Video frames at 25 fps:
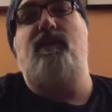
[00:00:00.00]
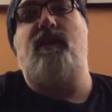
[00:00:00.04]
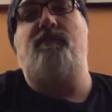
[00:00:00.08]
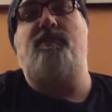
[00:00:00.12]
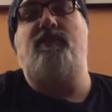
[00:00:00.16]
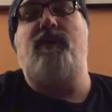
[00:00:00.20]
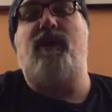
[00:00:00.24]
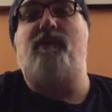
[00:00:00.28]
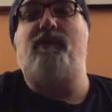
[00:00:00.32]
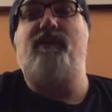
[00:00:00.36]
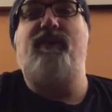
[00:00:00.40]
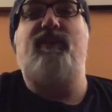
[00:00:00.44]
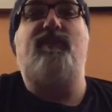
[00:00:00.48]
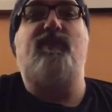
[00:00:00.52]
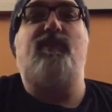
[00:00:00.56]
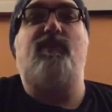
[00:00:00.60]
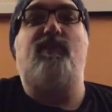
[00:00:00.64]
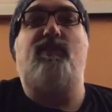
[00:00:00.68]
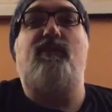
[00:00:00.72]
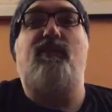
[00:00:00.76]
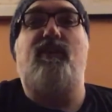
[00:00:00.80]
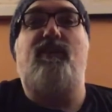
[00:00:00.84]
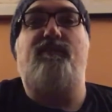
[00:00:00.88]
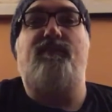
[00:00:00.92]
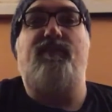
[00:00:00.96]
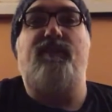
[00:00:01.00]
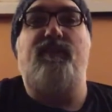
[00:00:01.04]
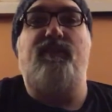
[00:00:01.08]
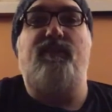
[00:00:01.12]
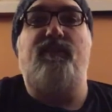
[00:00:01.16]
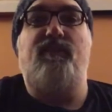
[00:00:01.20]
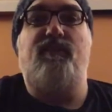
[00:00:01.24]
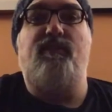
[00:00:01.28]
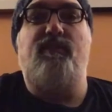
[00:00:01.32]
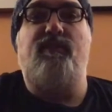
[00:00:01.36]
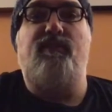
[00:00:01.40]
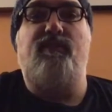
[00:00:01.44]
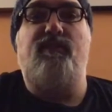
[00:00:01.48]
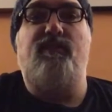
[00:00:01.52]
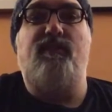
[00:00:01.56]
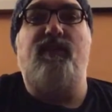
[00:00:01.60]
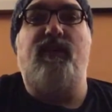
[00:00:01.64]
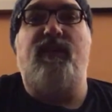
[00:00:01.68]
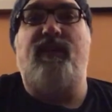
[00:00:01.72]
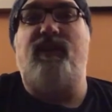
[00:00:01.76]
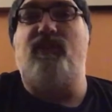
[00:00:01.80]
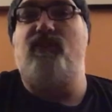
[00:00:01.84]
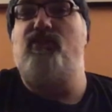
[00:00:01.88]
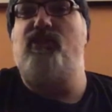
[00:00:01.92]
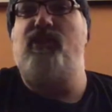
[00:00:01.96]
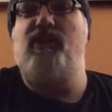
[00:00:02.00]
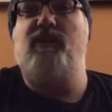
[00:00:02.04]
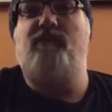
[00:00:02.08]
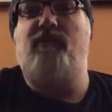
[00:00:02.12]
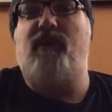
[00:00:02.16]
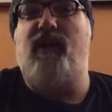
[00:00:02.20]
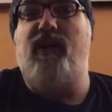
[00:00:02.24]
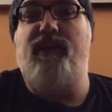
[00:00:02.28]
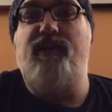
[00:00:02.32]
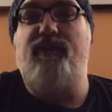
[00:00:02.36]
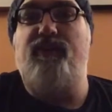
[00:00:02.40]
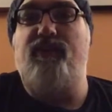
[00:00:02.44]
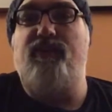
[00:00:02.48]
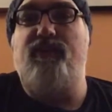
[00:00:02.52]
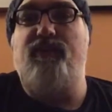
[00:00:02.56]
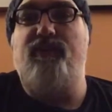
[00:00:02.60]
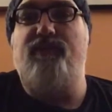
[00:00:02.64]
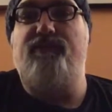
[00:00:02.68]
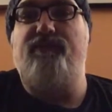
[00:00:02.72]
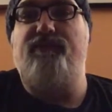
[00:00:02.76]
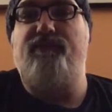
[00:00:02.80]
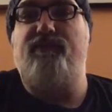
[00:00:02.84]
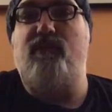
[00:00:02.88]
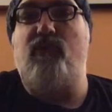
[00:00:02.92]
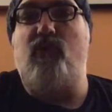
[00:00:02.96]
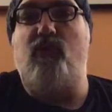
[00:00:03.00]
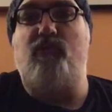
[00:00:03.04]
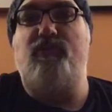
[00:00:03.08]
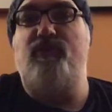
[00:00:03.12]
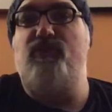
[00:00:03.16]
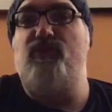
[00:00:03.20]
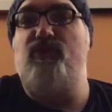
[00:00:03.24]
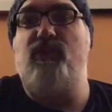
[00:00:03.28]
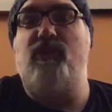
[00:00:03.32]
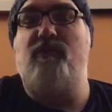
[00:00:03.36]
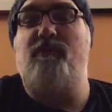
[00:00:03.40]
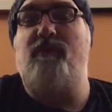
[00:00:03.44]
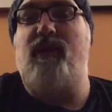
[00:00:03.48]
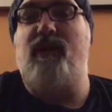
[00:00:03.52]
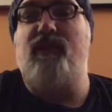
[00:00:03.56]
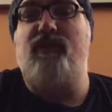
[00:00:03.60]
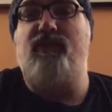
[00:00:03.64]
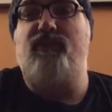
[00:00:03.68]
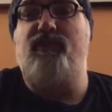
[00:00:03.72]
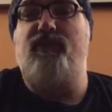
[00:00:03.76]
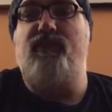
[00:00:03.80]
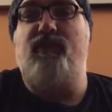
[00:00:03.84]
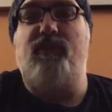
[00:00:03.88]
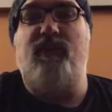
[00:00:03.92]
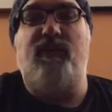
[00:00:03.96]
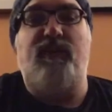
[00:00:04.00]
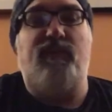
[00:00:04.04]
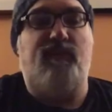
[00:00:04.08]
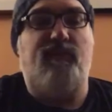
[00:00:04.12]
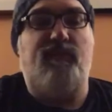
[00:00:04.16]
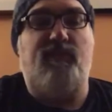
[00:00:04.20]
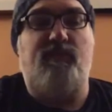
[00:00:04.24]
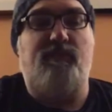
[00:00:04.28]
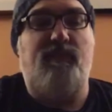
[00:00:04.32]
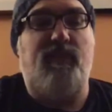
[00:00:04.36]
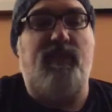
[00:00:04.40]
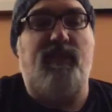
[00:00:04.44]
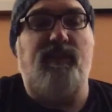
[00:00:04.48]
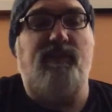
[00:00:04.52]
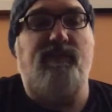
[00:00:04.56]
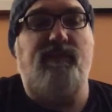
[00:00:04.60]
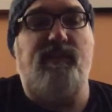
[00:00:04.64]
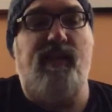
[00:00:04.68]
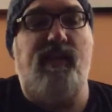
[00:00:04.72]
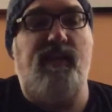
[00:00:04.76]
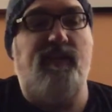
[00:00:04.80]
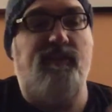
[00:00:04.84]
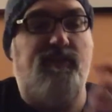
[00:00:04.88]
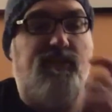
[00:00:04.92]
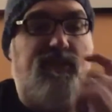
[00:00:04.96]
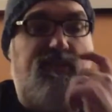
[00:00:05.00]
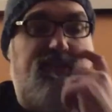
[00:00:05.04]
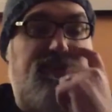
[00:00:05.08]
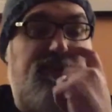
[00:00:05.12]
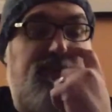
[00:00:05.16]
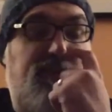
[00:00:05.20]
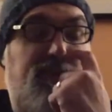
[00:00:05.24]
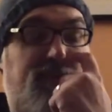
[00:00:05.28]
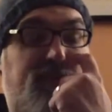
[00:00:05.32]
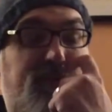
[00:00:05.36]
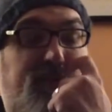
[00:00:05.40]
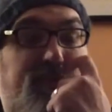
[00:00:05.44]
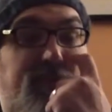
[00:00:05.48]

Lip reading: probably started off in like a G minor, open G minor tuning or something like that, and just started